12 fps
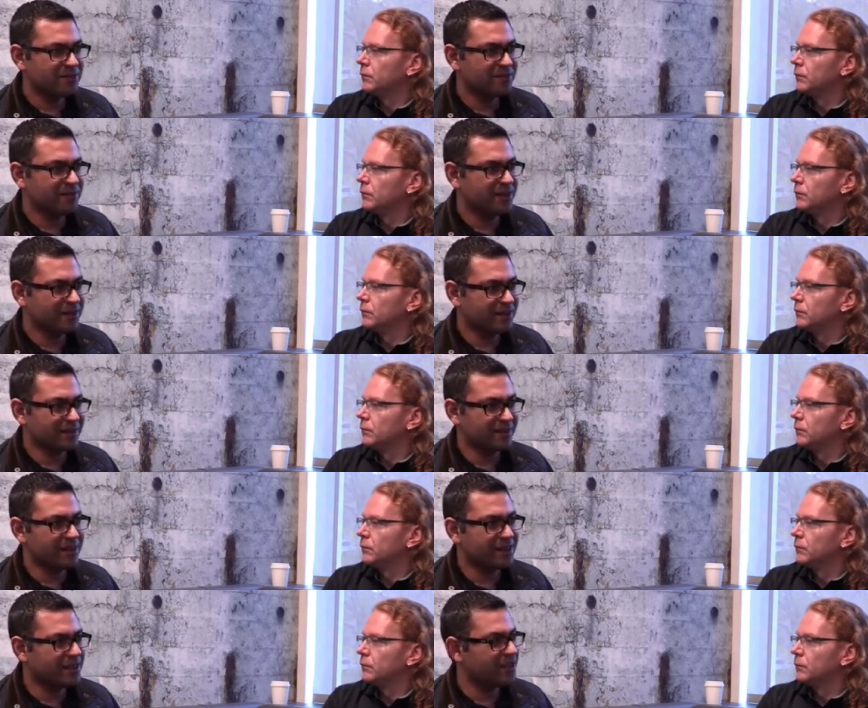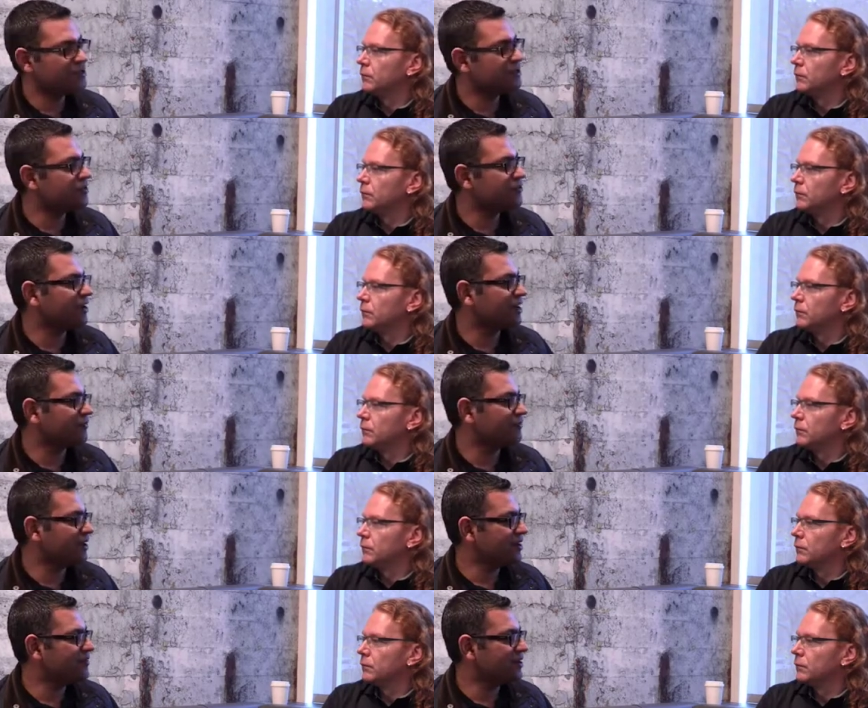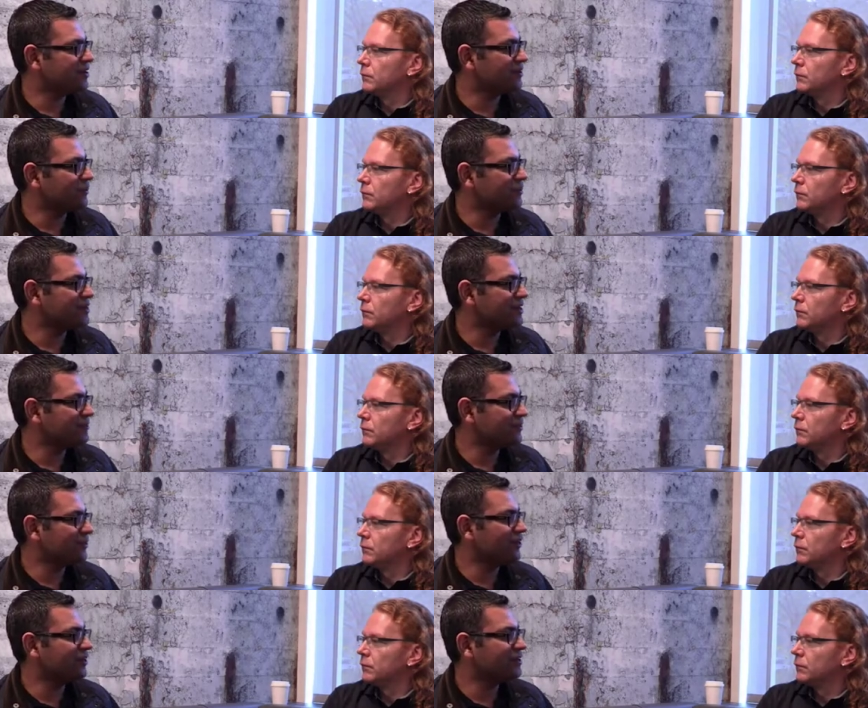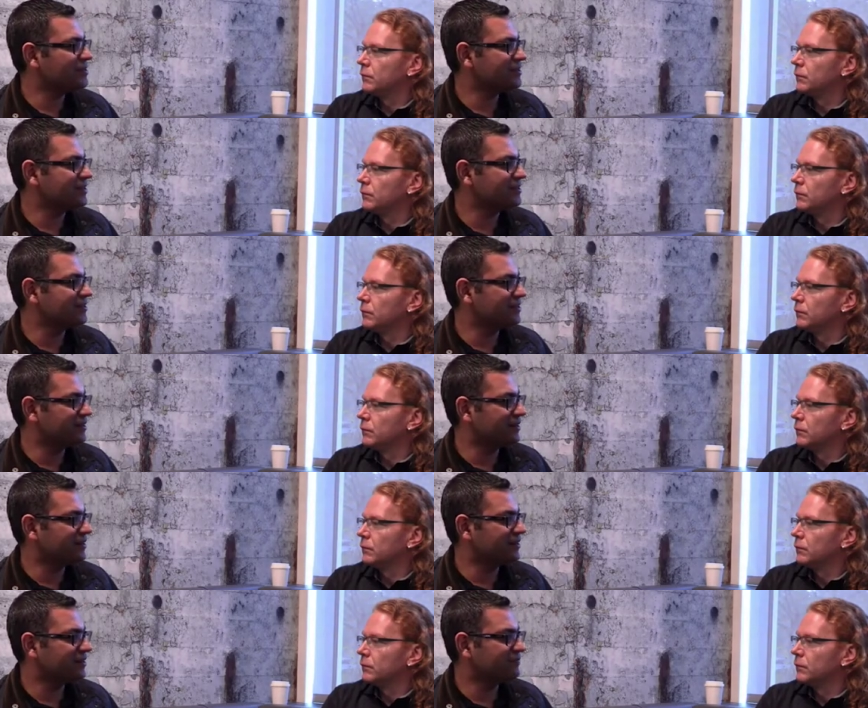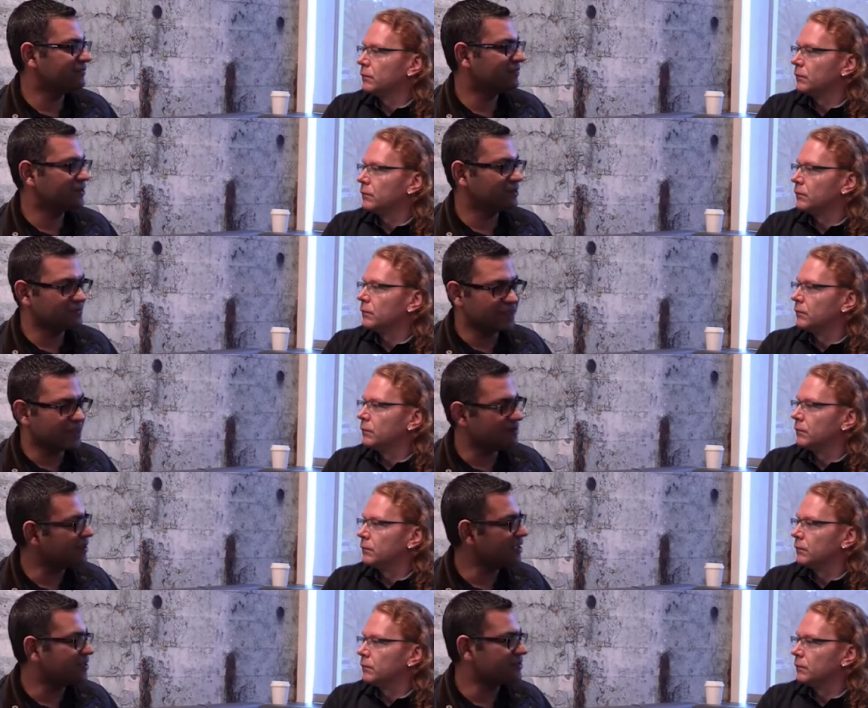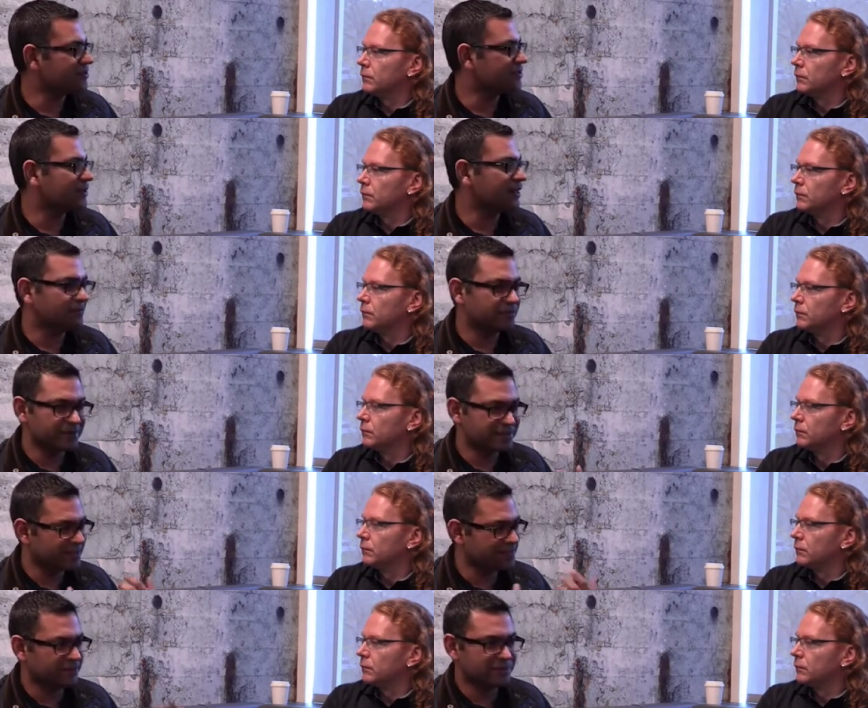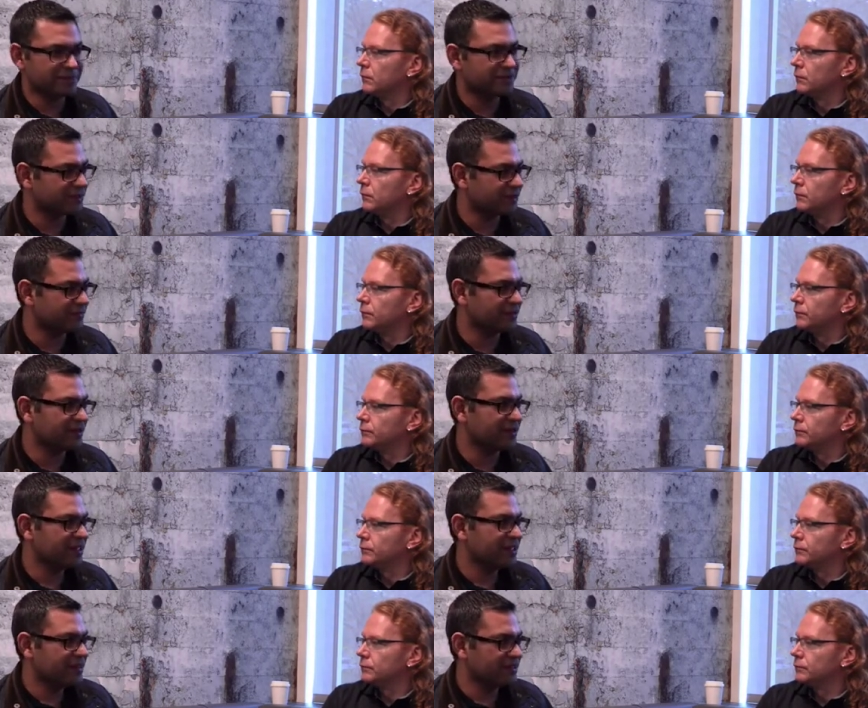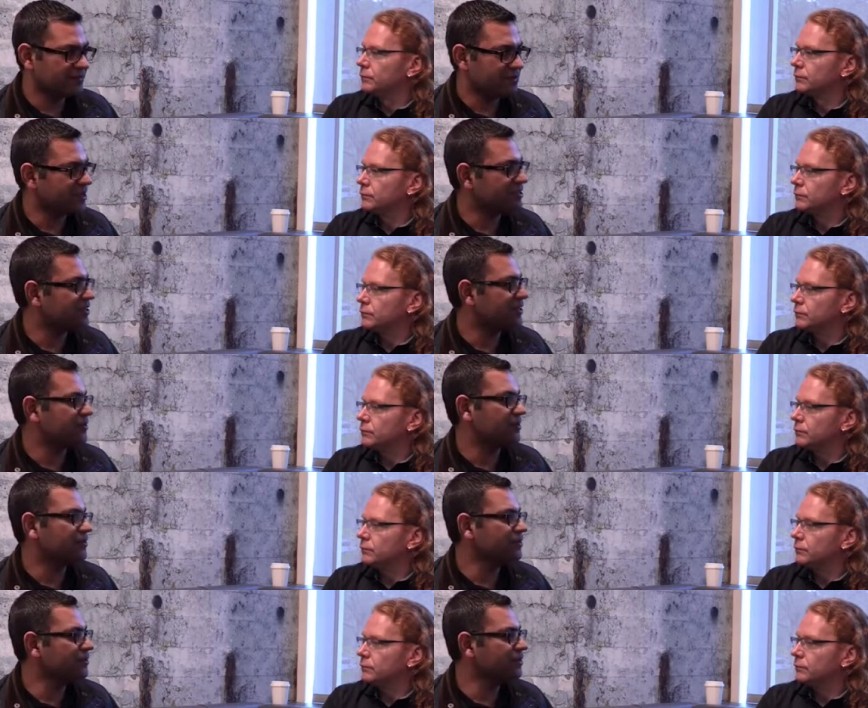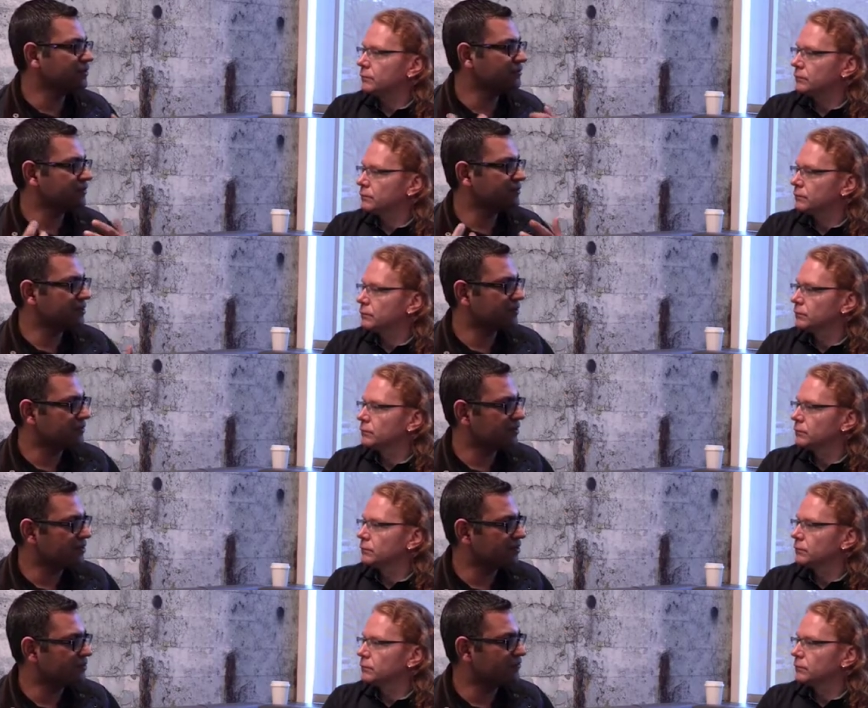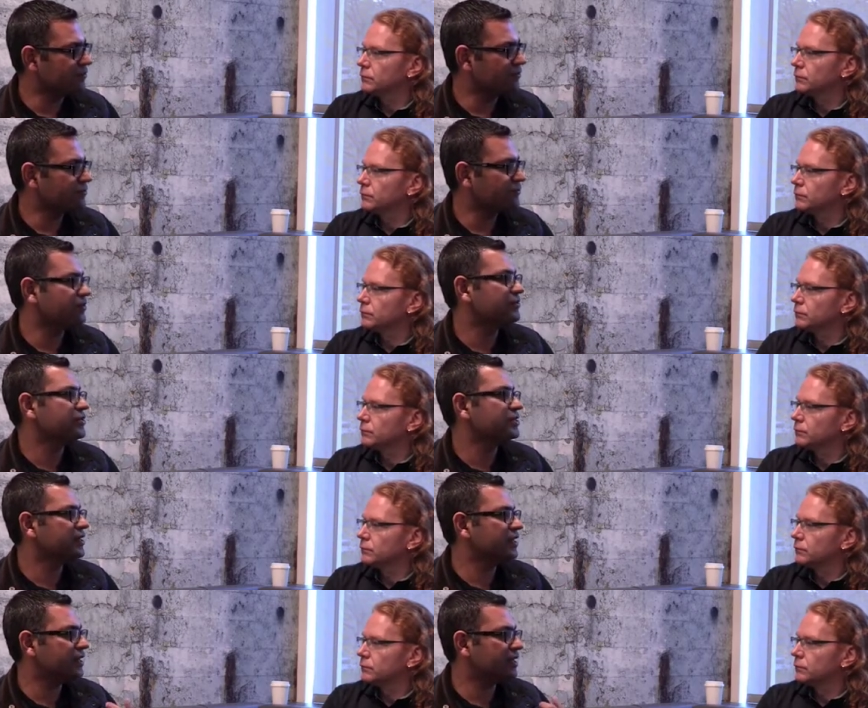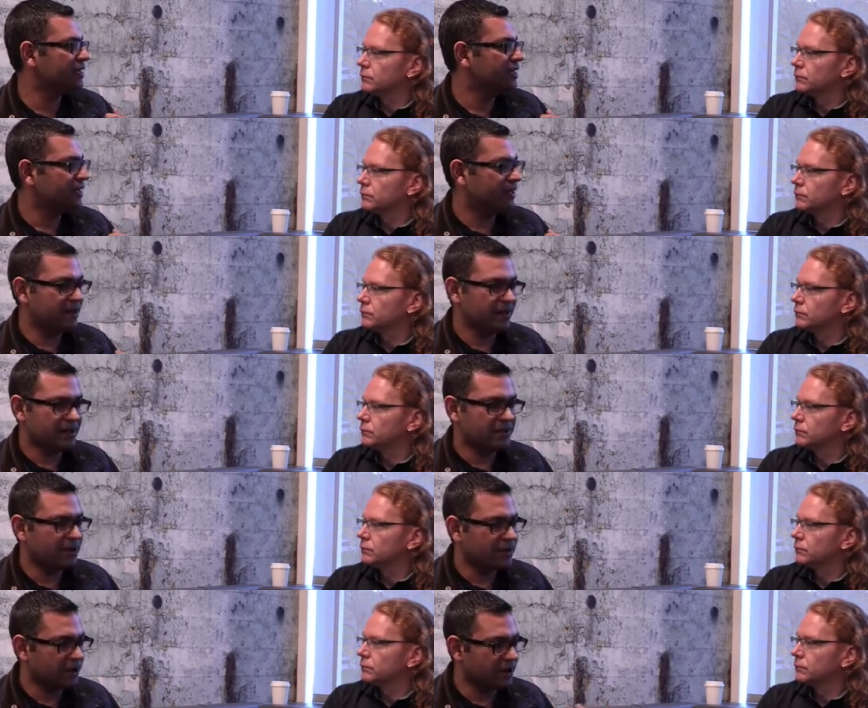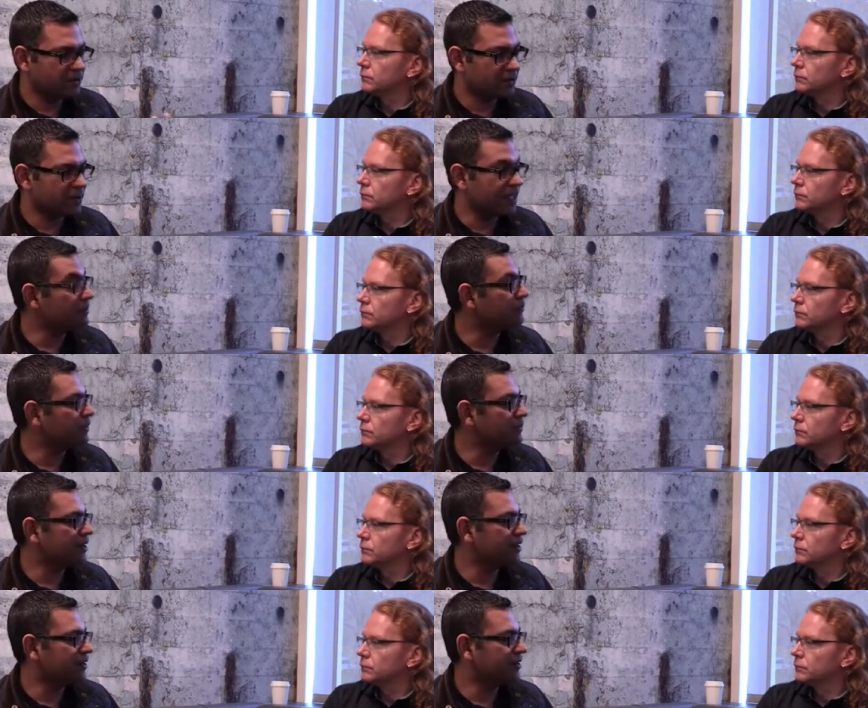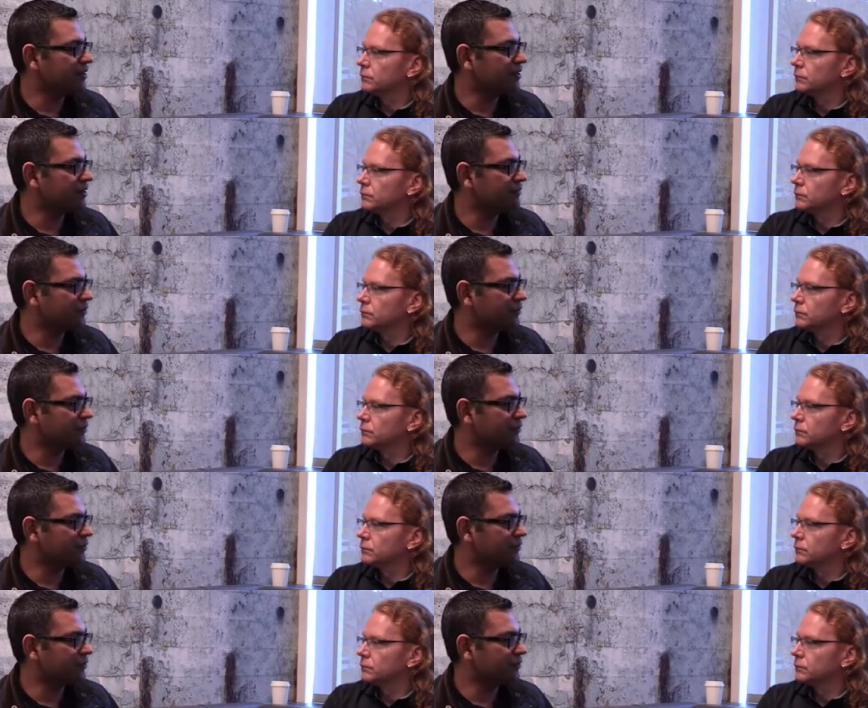Speaker 1: we engage and interact very, very closely with all these other uh, you know, VM makers as well. For example, we're working with the V8 team in Google. We work with you know, folks from Mozilla uh, about how do we implement uh,